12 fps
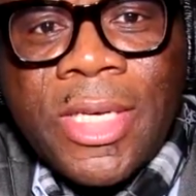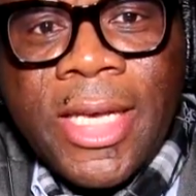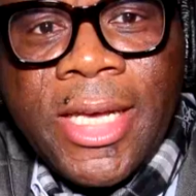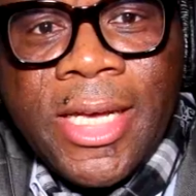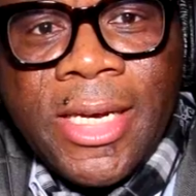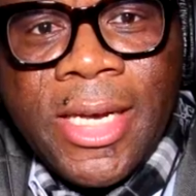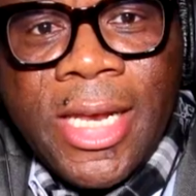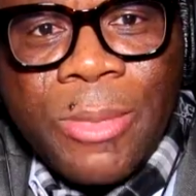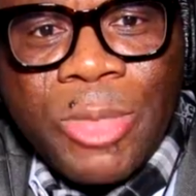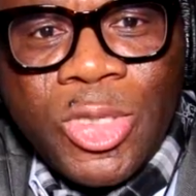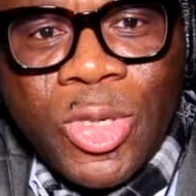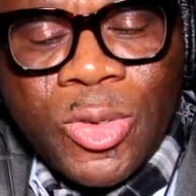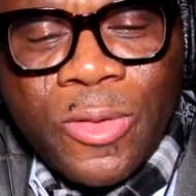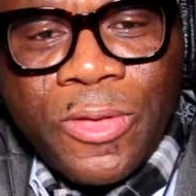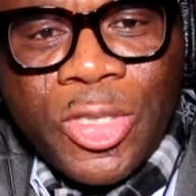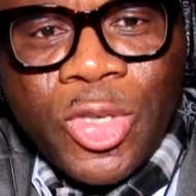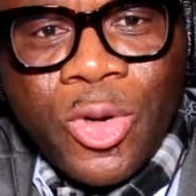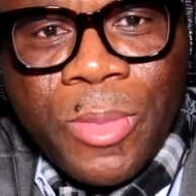Again, the name is Dr.
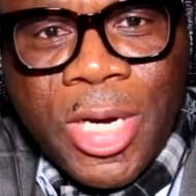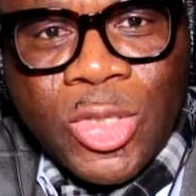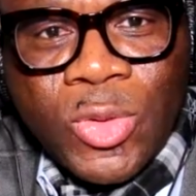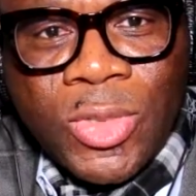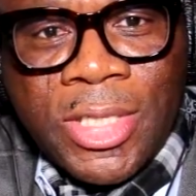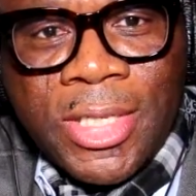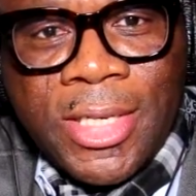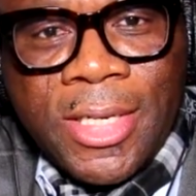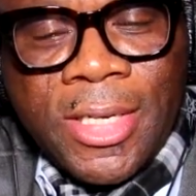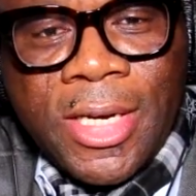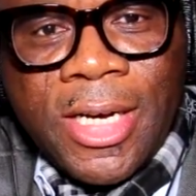Victor Obasuyi.